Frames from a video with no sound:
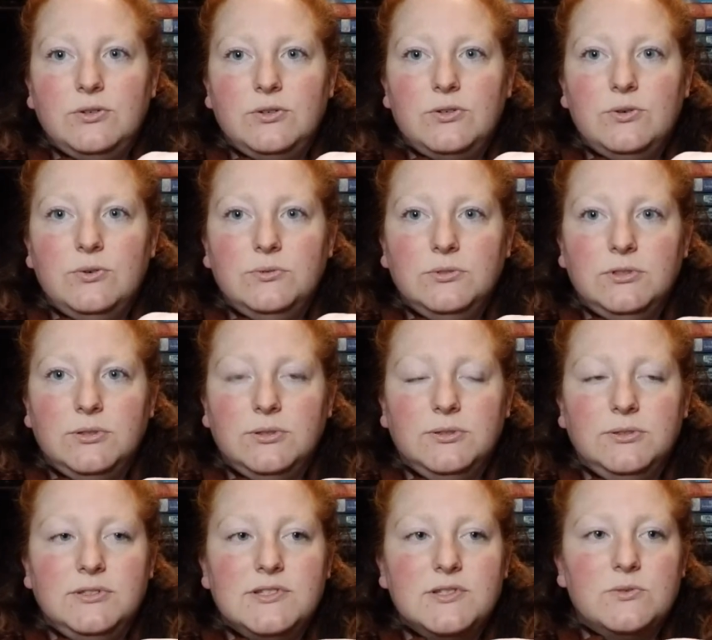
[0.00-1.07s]
Cool
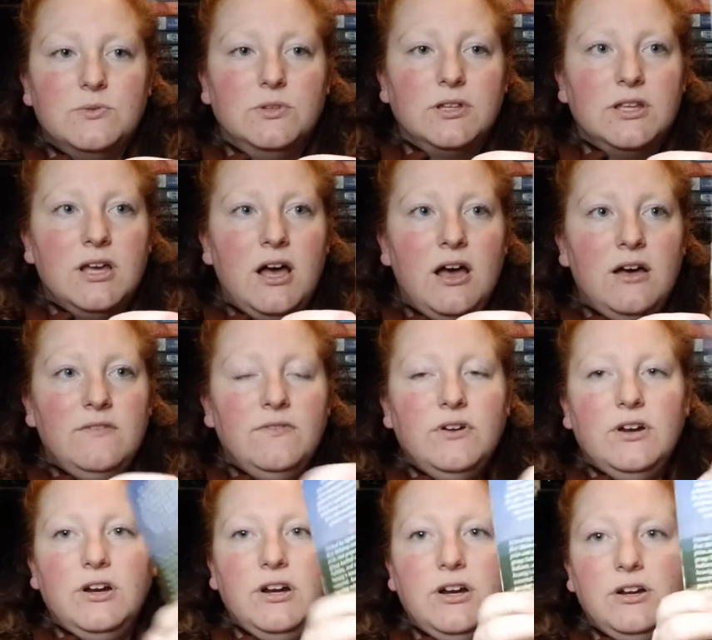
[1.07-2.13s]
old school
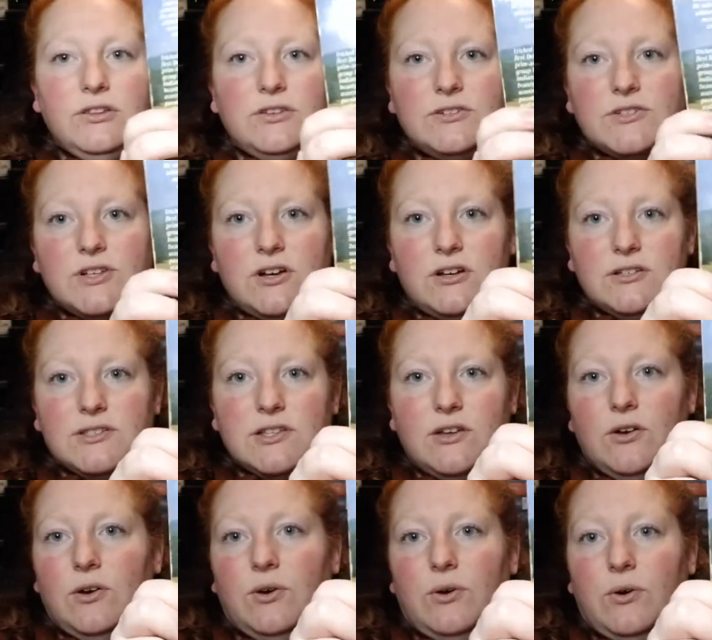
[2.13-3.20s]
cover. There's
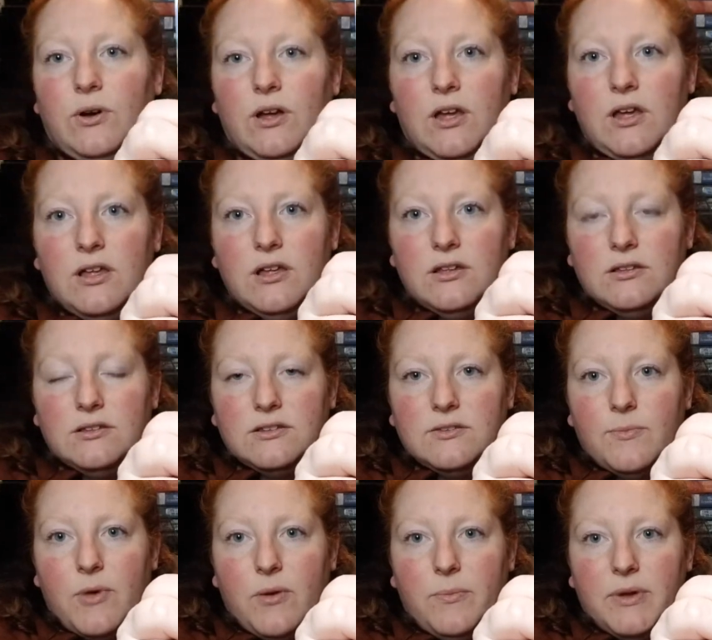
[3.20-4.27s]
also a
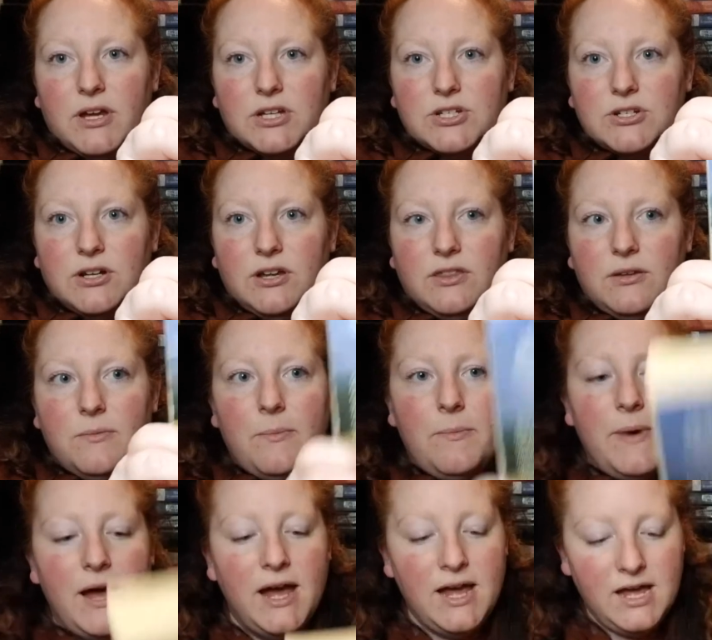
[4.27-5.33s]
small picture on the
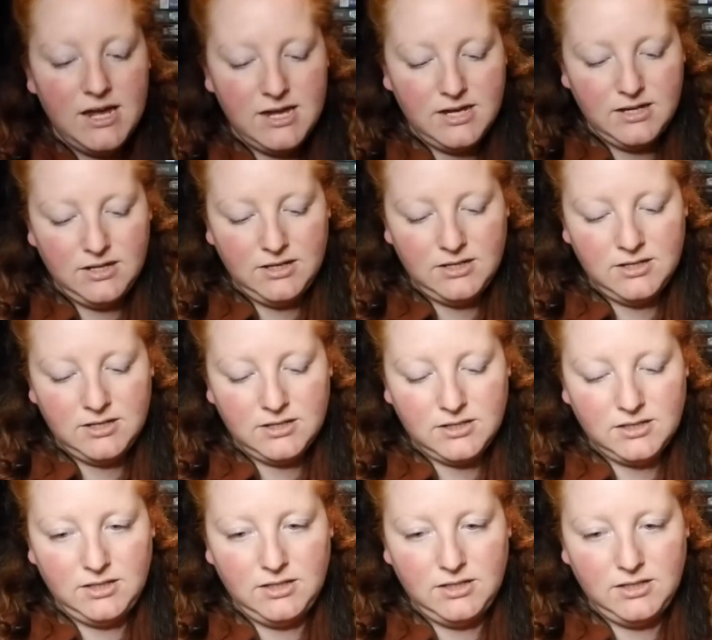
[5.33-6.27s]
back.